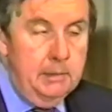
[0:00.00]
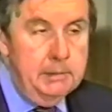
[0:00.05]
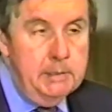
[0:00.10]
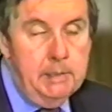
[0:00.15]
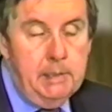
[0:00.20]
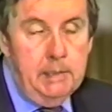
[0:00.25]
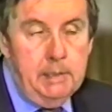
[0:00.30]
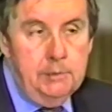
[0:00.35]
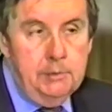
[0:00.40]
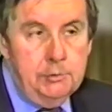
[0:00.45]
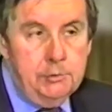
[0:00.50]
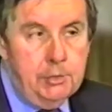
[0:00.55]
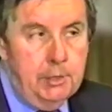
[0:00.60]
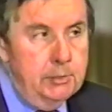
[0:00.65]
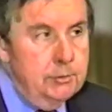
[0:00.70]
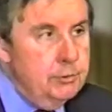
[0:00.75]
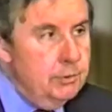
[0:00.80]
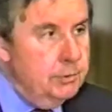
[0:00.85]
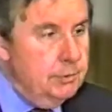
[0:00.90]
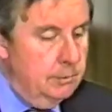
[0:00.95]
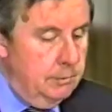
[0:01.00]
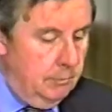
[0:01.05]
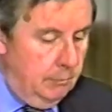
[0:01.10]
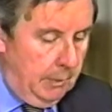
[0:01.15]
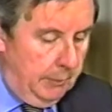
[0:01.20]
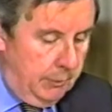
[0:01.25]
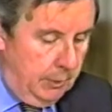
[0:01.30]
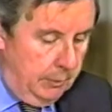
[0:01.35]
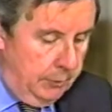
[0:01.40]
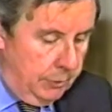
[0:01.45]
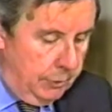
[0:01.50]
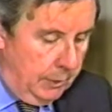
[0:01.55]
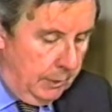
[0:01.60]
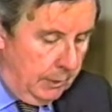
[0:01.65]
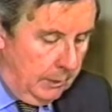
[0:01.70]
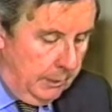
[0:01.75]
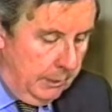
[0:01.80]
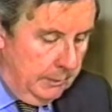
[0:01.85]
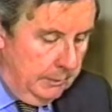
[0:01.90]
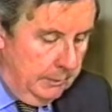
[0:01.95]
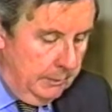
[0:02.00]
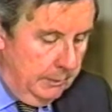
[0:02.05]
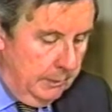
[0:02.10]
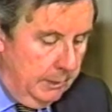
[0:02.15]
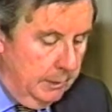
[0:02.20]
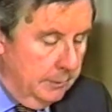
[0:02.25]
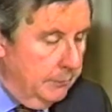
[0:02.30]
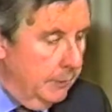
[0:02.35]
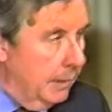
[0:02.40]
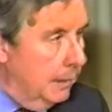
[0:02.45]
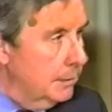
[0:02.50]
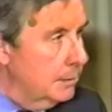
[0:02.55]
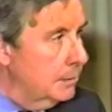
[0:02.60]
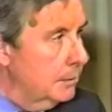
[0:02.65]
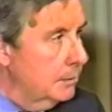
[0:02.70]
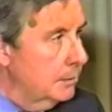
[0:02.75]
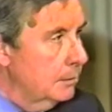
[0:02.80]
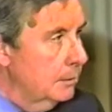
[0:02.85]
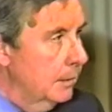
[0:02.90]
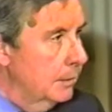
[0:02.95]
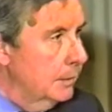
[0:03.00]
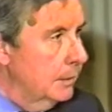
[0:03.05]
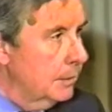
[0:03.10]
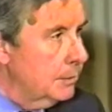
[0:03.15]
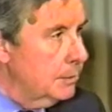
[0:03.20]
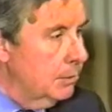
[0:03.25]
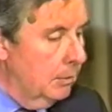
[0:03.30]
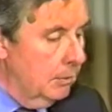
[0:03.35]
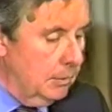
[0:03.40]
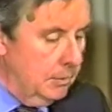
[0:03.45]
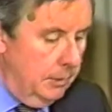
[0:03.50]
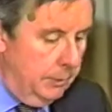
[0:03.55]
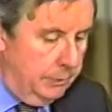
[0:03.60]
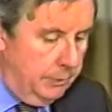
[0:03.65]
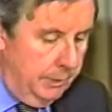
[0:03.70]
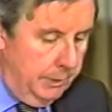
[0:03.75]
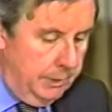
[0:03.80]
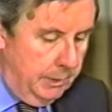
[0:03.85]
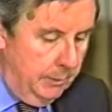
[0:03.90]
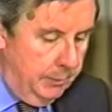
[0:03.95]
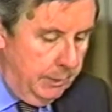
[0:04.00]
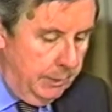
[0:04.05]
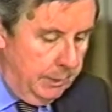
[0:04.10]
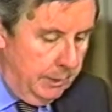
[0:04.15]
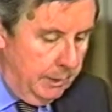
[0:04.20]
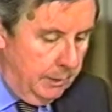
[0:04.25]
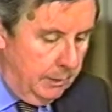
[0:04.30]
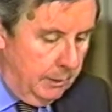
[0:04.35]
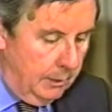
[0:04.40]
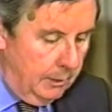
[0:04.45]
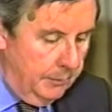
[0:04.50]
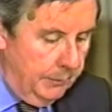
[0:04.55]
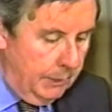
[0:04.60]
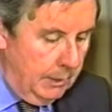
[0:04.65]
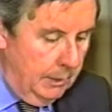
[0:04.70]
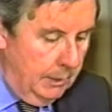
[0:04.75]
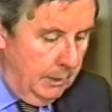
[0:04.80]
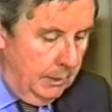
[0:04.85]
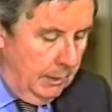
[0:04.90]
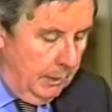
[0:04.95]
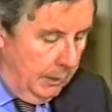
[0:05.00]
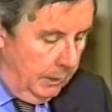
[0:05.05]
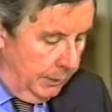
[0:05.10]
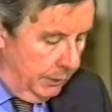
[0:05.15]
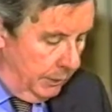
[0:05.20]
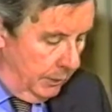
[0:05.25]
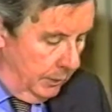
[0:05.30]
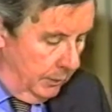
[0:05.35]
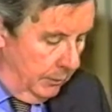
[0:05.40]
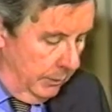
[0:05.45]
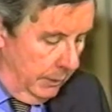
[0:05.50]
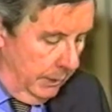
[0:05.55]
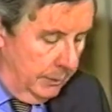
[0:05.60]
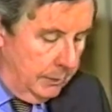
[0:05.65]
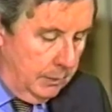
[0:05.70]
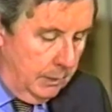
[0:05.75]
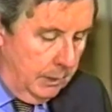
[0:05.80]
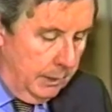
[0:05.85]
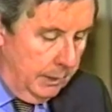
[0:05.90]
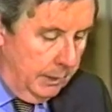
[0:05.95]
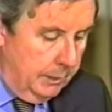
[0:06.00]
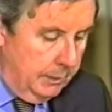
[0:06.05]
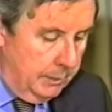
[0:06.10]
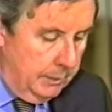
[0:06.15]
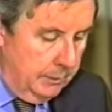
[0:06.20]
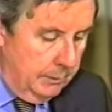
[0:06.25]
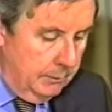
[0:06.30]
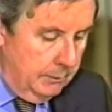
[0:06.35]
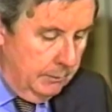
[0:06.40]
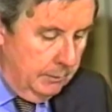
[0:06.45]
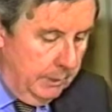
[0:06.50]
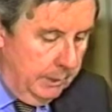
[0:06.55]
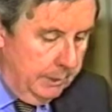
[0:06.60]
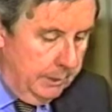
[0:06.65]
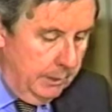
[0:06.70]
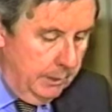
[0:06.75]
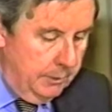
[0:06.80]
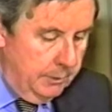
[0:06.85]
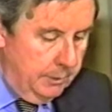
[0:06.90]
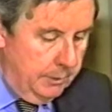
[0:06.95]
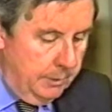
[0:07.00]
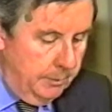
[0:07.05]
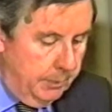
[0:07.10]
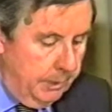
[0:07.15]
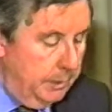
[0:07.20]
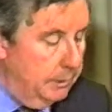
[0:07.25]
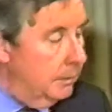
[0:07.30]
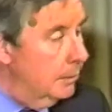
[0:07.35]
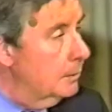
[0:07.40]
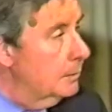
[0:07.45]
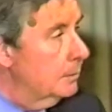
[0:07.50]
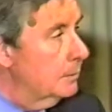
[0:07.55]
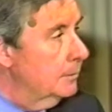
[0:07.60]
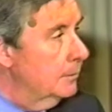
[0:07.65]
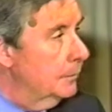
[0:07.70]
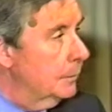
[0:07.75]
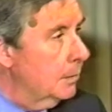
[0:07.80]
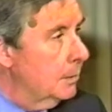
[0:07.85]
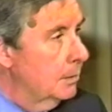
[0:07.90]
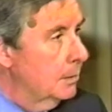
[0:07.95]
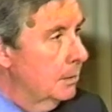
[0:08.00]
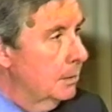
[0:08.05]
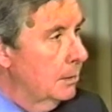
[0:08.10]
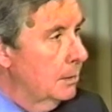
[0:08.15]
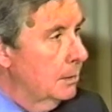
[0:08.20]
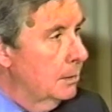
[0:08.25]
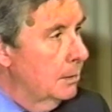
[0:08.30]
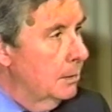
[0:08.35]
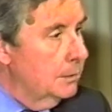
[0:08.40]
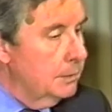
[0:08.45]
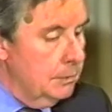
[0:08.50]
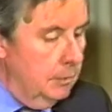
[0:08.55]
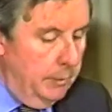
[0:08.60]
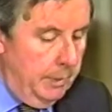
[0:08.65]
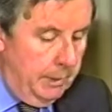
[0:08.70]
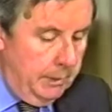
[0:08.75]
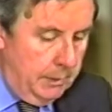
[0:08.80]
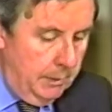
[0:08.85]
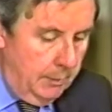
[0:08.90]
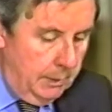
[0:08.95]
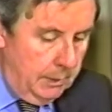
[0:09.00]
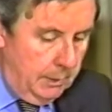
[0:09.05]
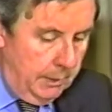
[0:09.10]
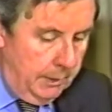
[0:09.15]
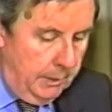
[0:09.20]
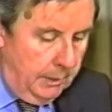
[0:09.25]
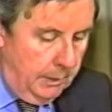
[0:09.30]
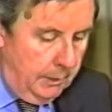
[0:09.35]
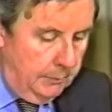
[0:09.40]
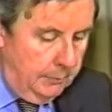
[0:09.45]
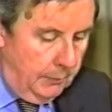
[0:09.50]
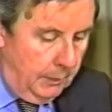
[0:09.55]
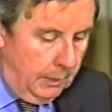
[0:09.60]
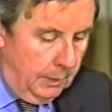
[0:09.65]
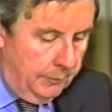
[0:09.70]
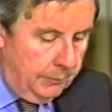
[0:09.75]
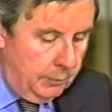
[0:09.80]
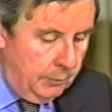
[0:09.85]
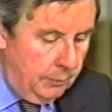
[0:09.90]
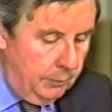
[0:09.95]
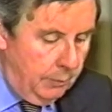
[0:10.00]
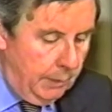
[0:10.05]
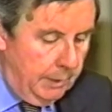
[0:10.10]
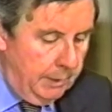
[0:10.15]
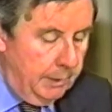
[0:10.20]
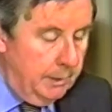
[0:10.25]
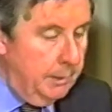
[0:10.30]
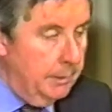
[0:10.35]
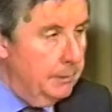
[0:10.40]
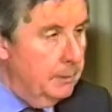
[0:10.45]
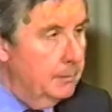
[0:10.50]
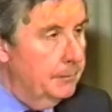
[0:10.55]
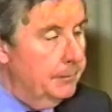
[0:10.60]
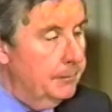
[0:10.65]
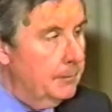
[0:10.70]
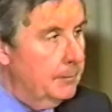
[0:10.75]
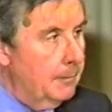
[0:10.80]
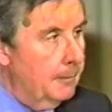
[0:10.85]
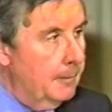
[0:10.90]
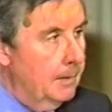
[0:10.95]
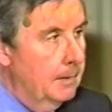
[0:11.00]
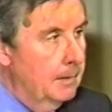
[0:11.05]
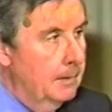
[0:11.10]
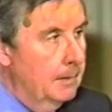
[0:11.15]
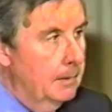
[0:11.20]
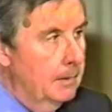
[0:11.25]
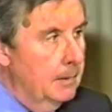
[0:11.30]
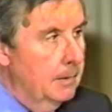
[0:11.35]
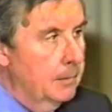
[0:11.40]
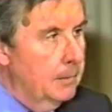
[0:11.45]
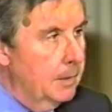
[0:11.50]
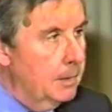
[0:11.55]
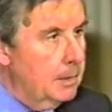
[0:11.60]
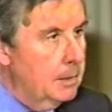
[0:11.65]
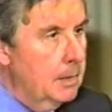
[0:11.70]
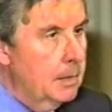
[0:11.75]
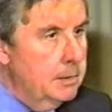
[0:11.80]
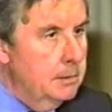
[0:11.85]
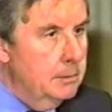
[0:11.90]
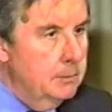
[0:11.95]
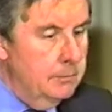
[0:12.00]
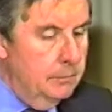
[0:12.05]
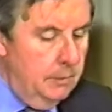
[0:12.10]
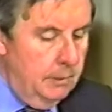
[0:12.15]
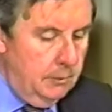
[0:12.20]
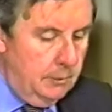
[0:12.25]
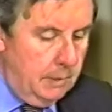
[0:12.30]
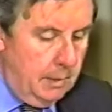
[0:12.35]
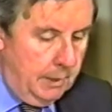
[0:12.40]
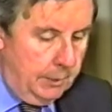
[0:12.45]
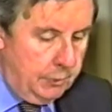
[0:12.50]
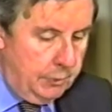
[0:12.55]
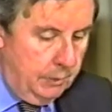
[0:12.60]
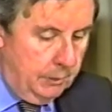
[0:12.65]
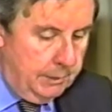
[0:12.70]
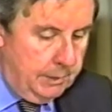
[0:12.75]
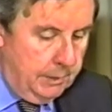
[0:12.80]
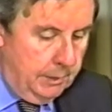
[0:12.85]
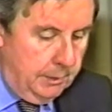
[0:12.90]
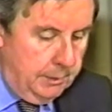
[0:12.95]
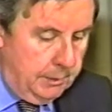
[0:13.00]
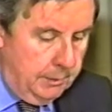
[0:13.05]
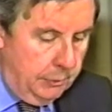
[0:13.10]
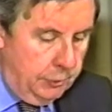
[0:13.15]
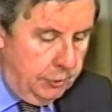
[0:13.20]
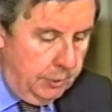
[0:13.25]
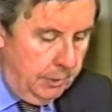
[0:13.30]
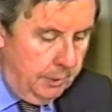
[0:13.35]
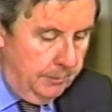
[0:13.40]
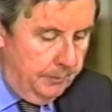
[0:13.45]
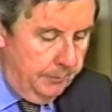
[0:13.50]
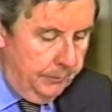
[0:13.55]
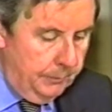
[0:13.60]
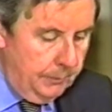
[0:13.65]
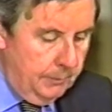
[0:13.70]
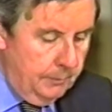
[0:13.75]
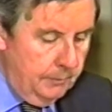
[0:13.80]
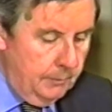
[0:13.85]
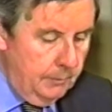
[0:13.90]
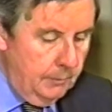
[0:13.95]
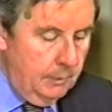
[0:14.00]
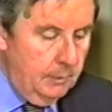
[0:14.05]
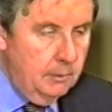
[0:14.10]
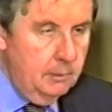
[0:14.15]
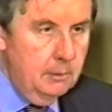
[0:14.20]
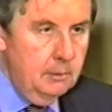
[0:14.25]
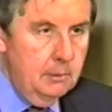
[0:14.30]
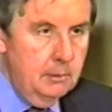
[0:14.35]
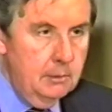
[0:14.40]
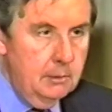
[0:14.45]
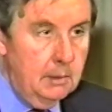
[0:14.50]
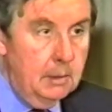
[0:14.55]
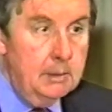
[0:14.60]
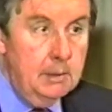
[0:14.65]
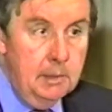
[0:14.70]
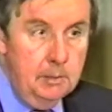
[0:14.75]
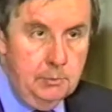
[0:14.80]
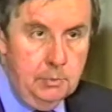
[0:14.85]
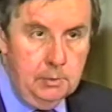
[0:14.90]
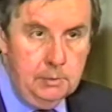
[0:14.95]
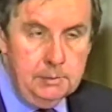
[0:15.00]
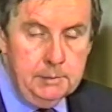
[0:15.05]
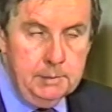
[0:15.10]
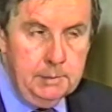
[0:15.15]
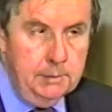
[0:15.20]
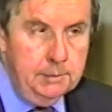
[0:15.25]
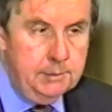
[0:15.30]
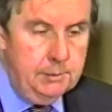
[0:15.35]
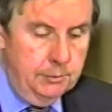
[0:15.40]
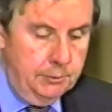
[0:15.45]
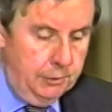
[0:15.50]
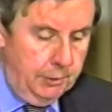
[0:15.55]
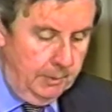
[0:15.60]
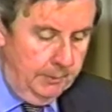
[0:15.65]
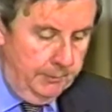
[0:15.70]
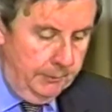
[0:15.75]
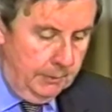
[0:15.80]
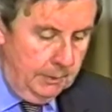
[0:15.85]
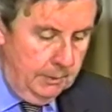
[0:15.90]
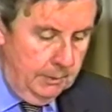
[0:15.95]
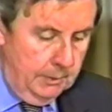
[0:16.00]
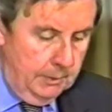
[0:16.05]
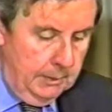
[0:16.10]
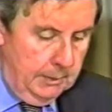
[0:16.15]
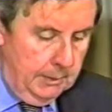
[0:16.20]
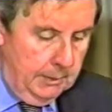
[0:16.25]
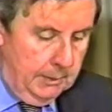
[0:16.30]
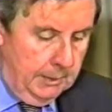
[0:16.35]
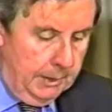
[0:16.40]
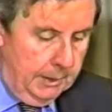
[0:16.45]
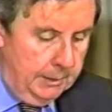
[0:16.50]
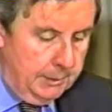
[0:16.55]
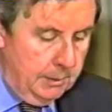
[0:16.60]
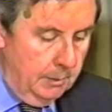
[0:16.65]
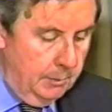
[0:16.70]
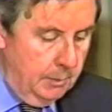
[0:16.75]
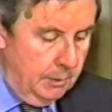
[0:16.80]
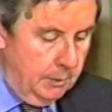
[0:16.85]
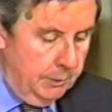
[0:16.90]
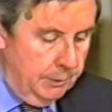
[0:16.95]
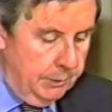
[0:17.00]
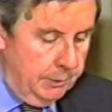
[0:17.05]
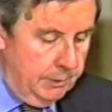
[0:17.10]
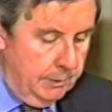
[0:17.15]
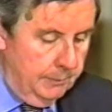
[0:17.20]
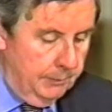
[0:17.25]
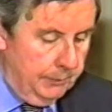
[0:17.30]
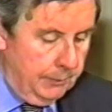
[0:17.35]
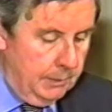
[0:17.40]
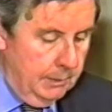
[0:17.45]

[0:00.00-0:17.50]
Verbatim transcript: Today the change is revolutionary. The advanced industrial countries in particular are so interlinked and interdependent, so intimately involved with one another, that a kind of international citizenship, a liberal citizenship, has emerged.